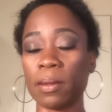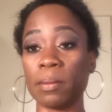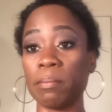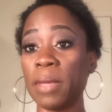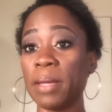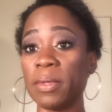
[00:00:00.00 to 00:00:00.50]

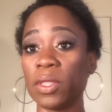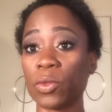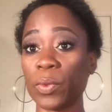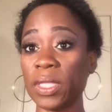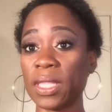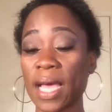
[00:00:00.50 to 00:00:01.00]
Maybe
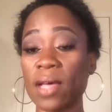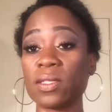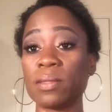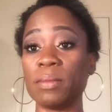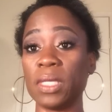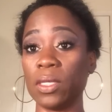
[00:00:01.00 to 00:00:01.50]

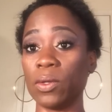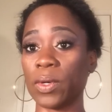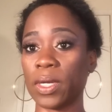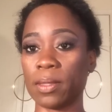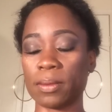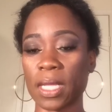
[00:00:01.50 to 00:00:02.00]
3,000
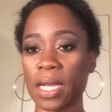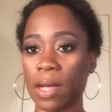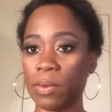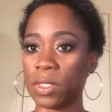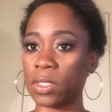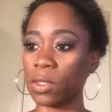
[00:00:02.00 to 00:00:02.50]
milligrams, and I
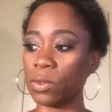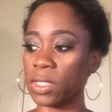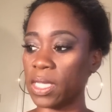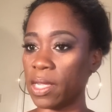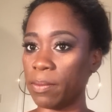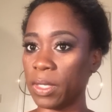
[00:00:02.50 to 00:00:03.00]
was so
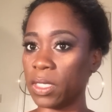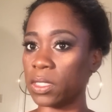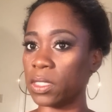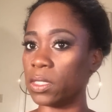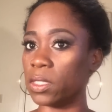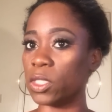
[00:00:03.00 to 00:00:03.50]
scared
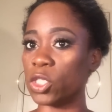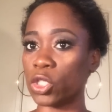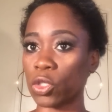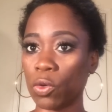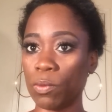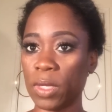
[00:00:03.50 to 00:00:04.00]
because he took
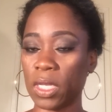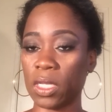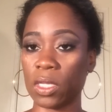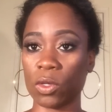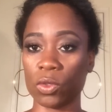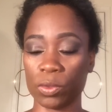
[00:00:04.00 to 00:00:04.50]
so many
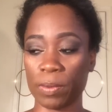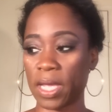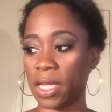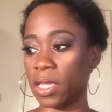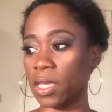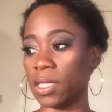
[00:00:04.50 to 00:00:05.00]
of those
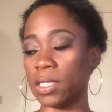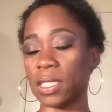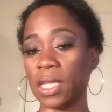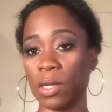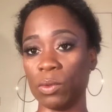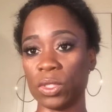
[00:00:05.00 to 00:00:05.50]
painkillers
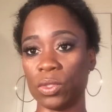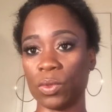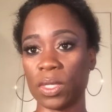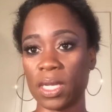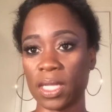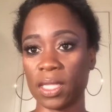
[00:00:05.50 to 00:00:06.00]
and it was
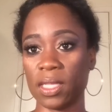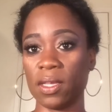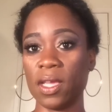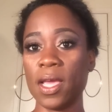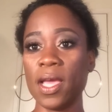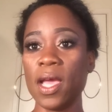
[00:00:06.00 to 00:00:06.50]
doing nothing
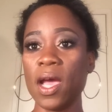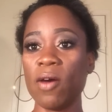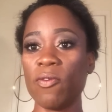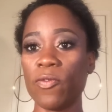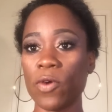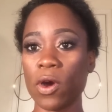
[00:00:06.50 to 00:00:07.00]

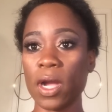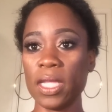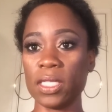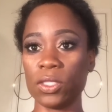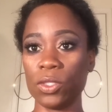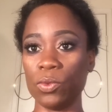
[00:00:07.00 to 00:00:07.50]
for
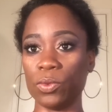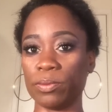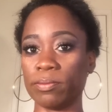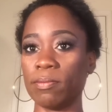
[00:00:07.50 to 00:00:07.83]
his tooth.